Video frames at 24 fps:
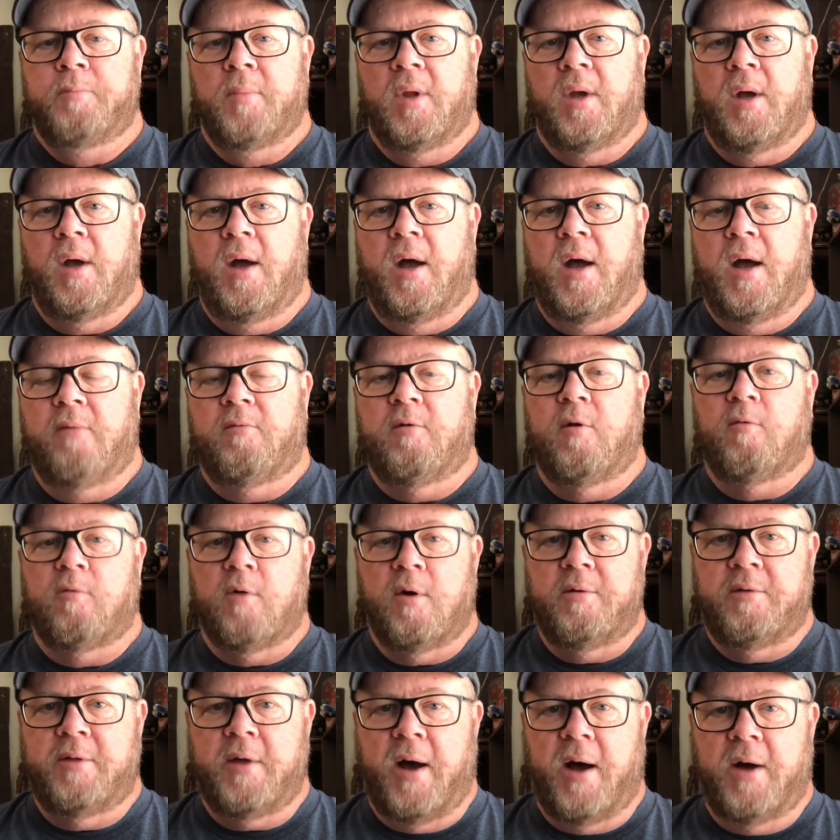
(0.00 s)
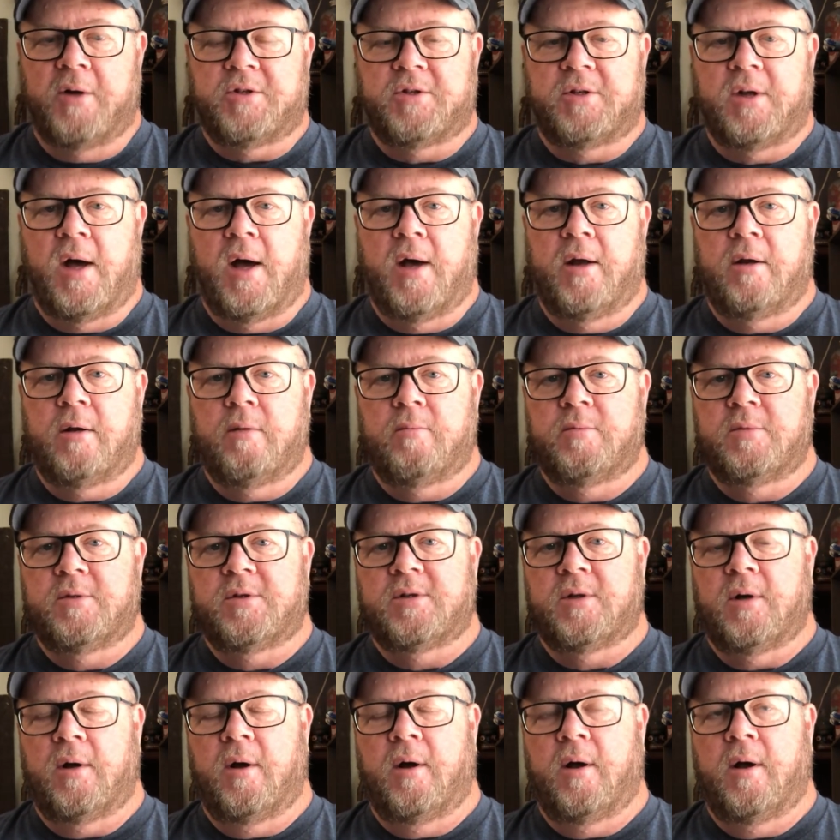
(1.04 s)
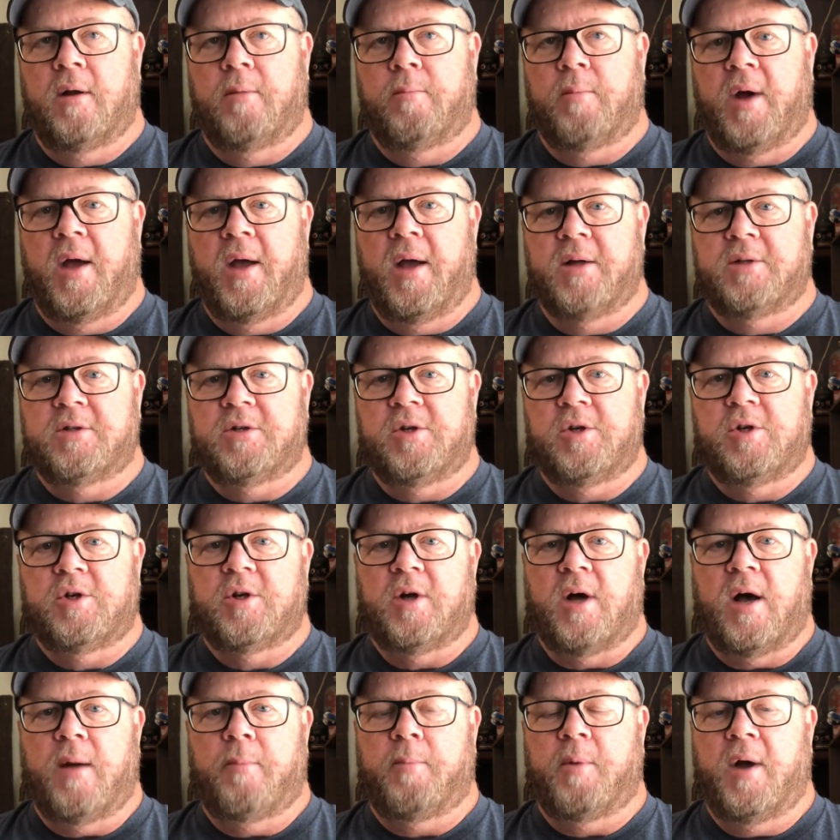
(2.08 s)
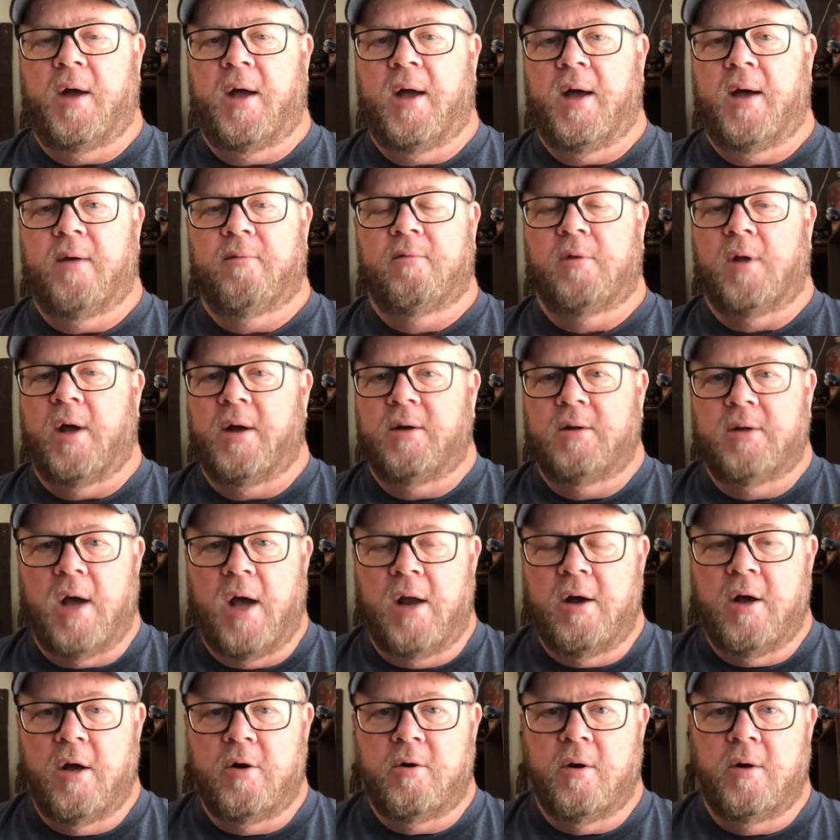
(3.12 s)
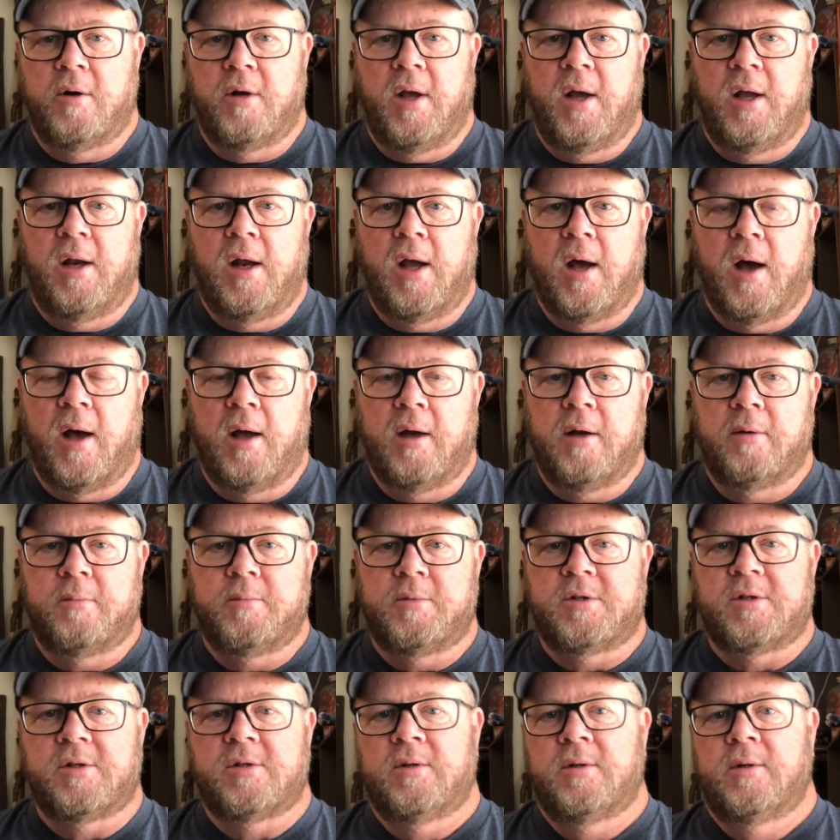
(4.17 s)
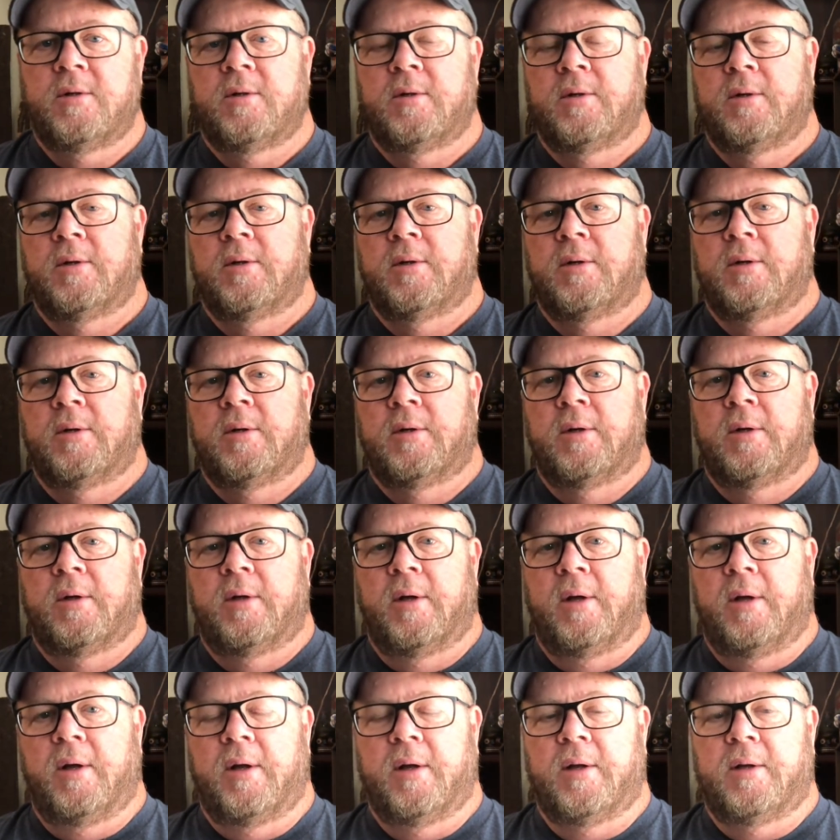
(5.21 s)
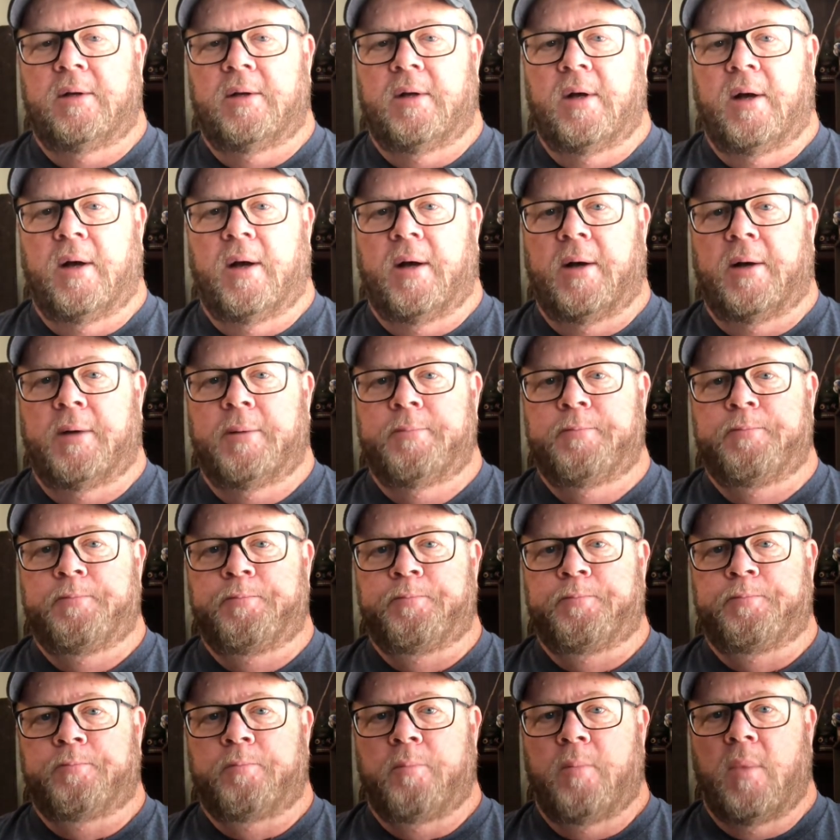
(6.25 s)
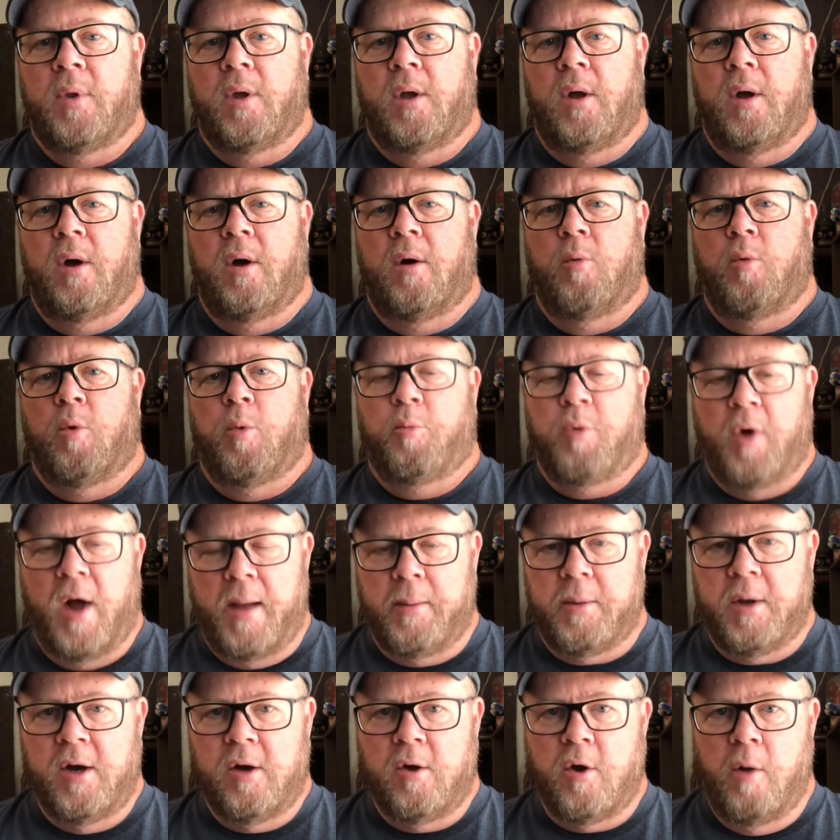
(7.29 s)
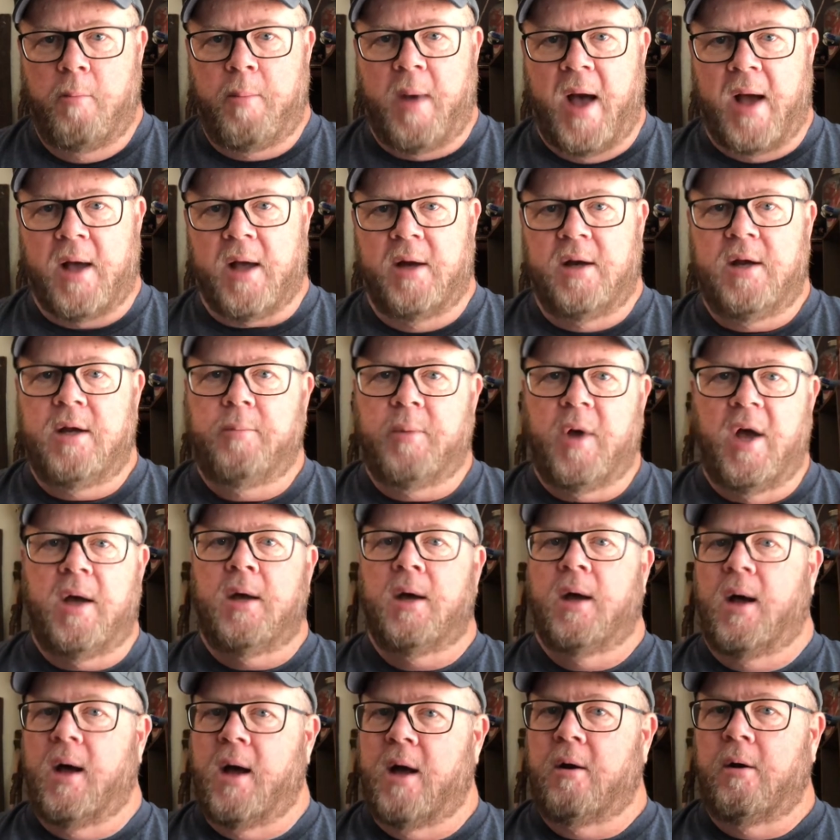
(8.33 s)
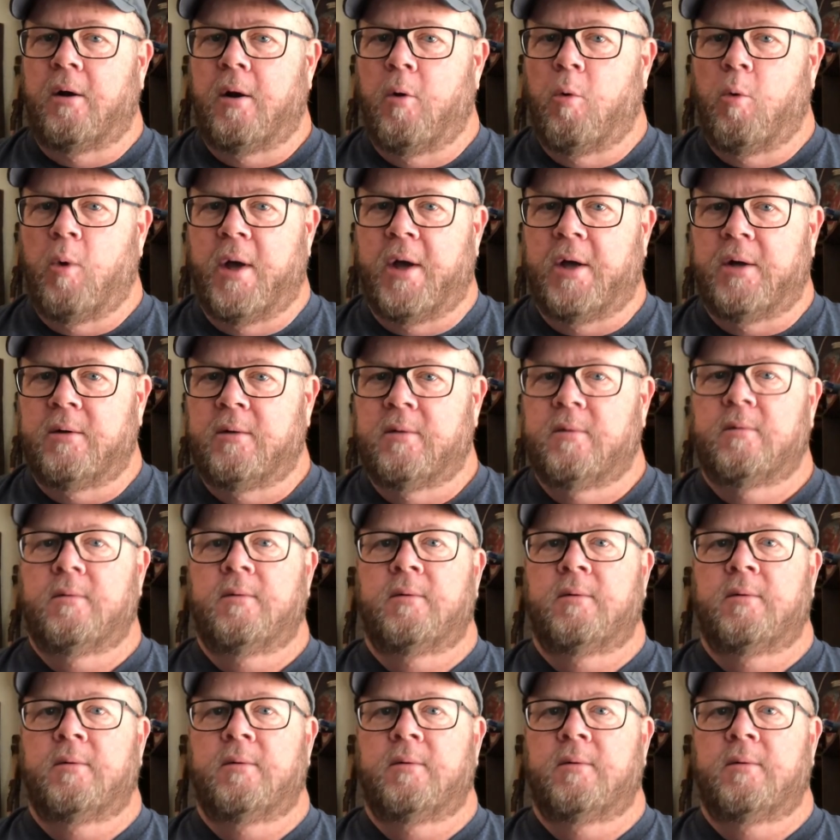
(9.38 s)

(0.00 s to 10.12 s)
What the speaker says: I have over 1,000 items. On my Etsy shop, I have like 980 items. And we're probably going to go back on eBay. I don't know when.